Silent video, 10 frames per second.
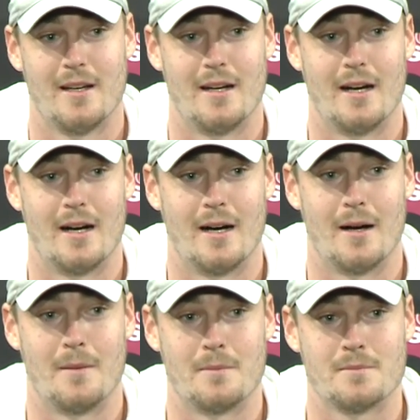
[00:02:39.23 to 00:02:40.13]

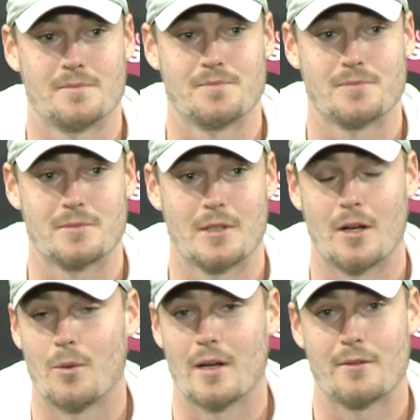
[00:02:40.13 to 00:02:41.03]
um, you
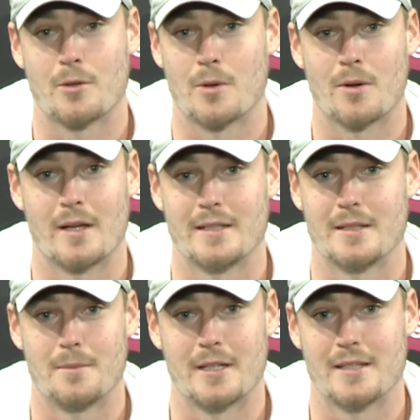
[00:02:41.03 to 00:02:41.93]
know, whatever role I
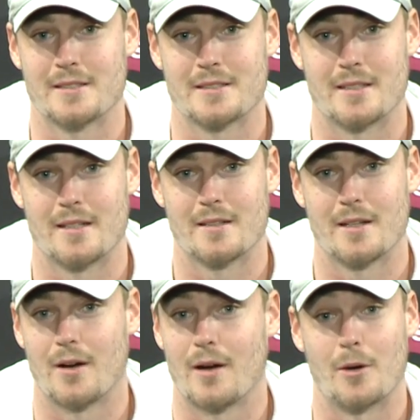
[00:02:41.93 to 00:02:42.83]
need to be, just to
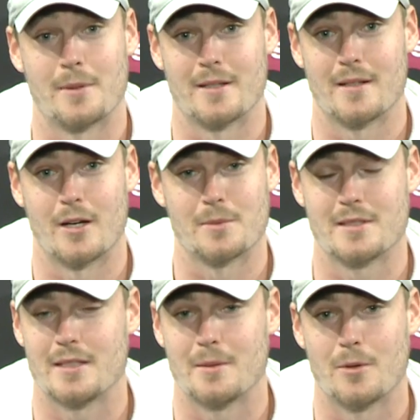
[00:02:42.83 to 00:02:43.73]
you know help the help the
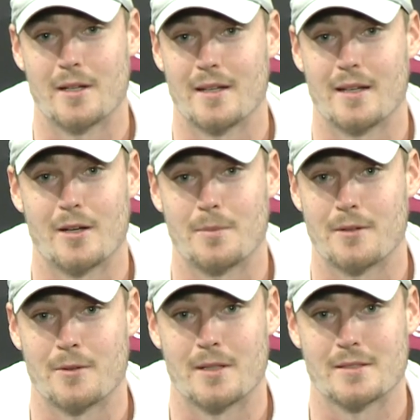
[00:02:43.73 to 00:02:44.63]
team win and help
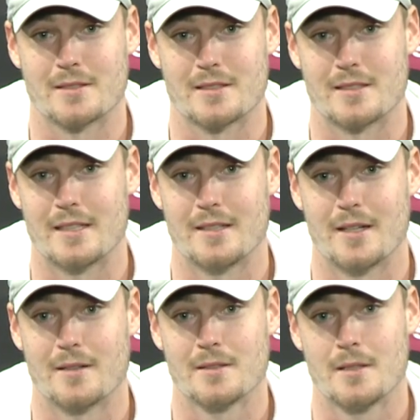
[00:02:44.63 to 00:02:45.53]
everyone else succeed. You
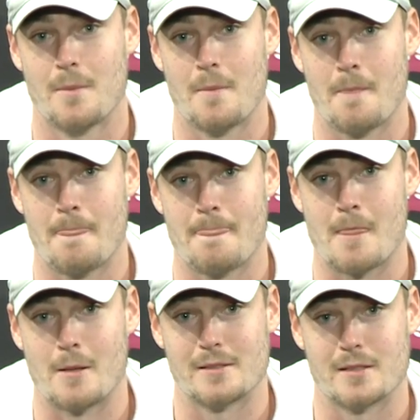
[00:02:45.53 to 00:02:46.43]
know,
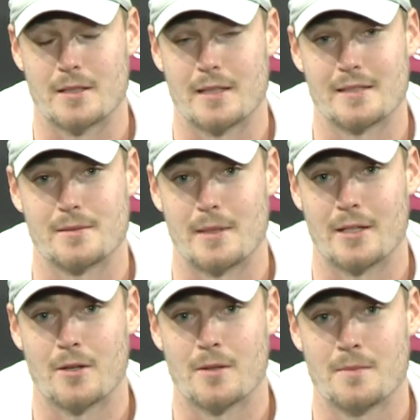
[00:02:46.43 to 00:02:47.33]
that's the that's the
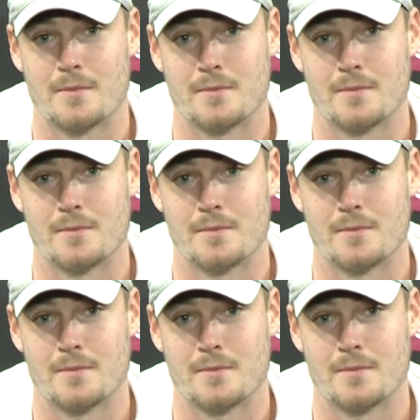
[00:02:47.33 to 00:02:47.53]
main goal.